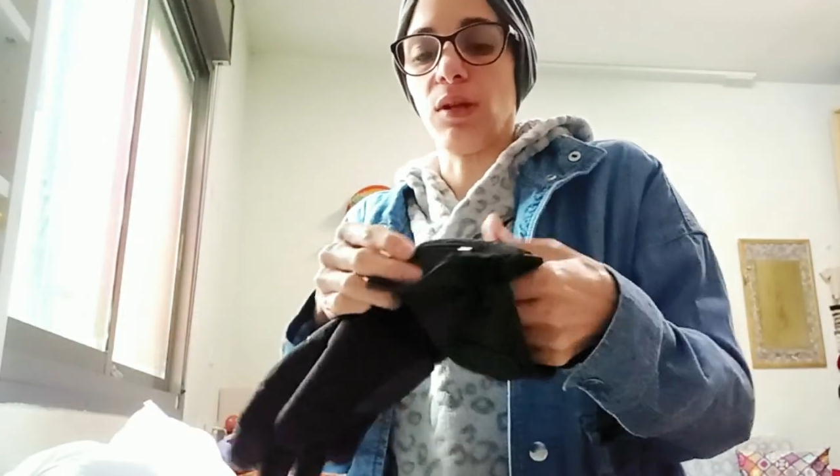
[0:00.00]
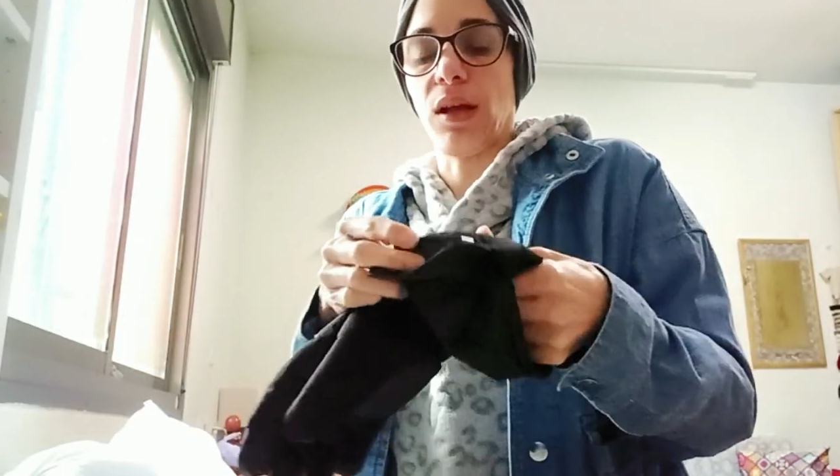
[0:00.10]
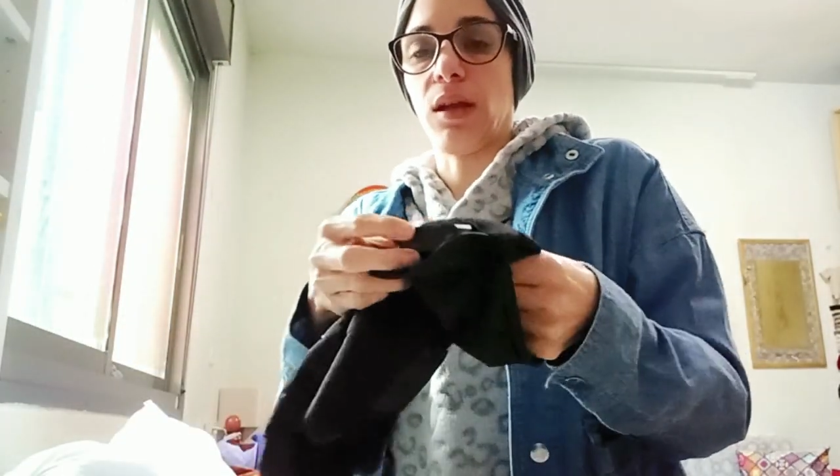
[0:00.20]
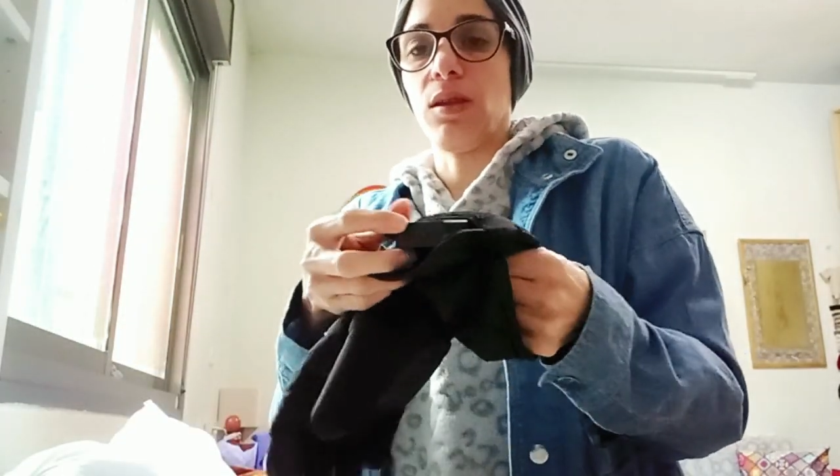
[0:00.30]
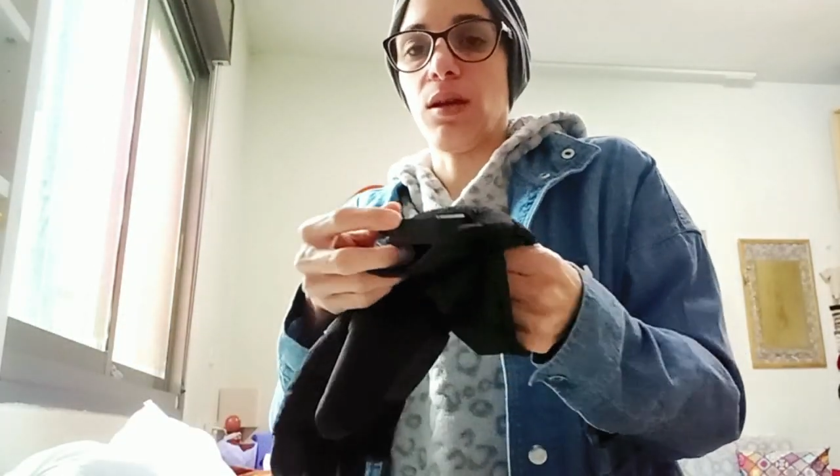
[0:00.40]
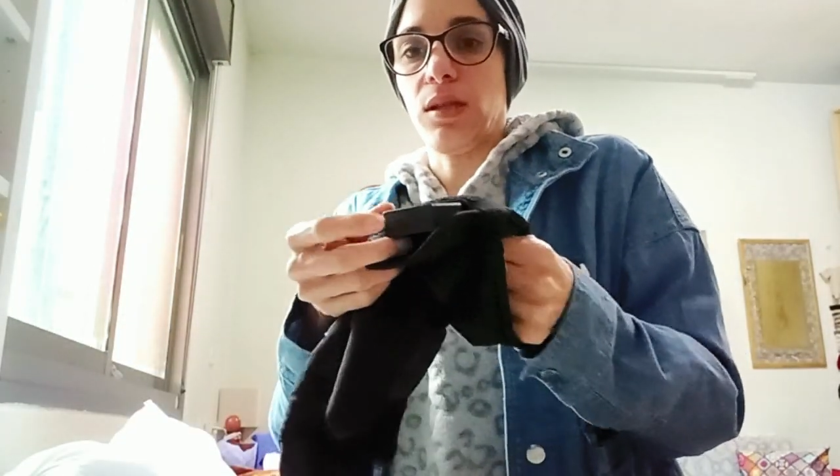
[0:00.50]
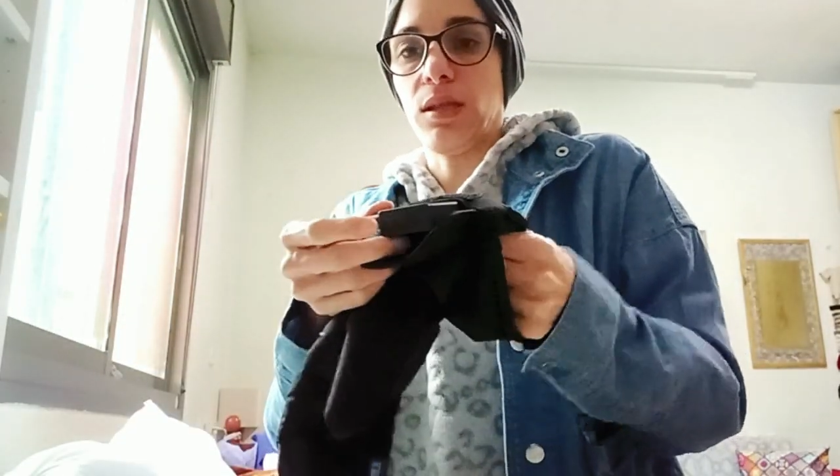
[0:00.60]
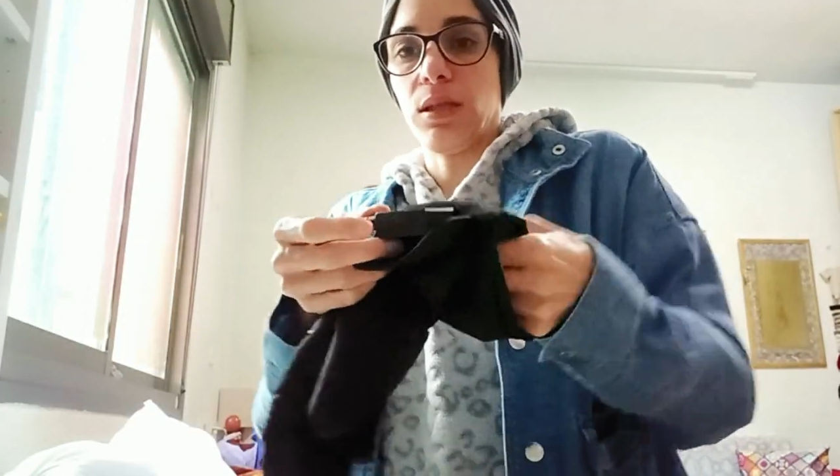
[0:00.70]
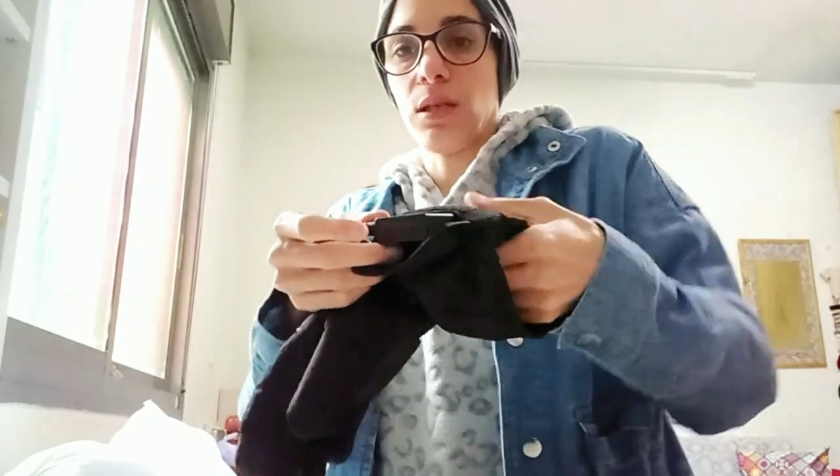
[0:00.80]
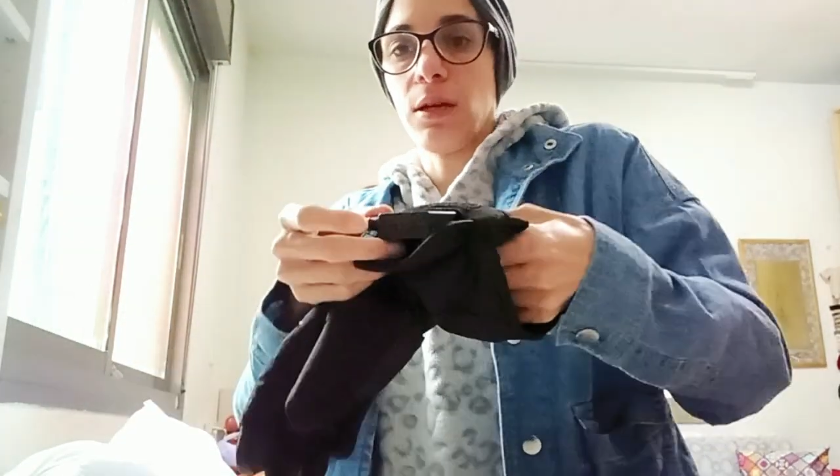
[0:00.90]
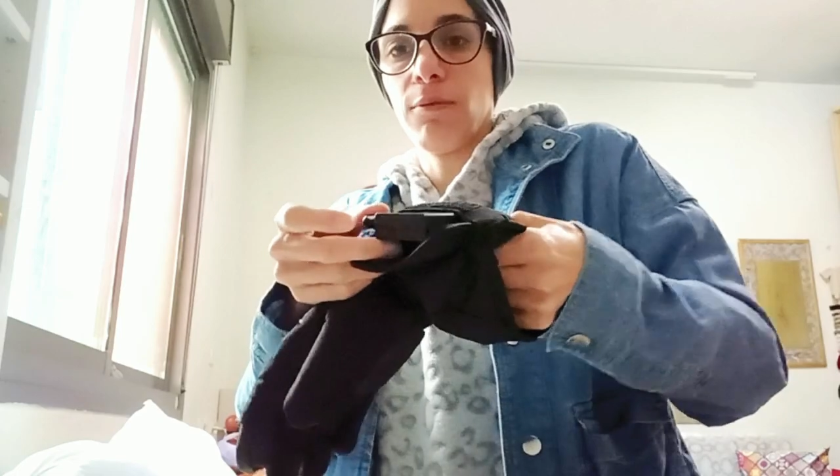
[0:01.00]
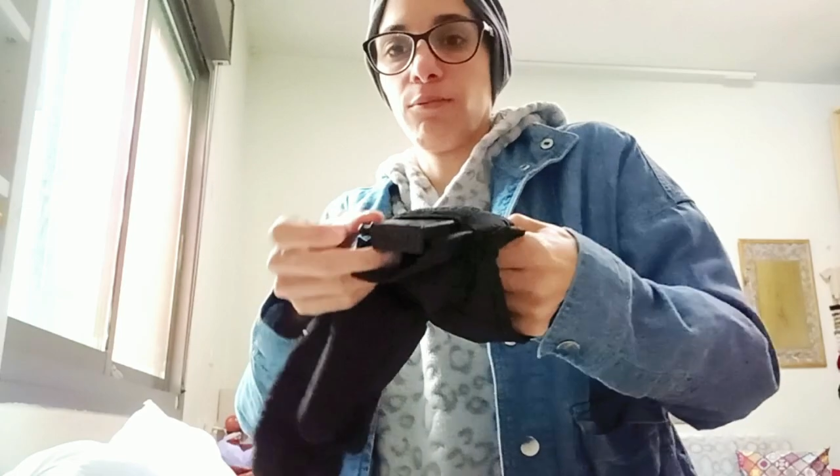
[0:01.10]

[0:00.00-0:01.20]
like this.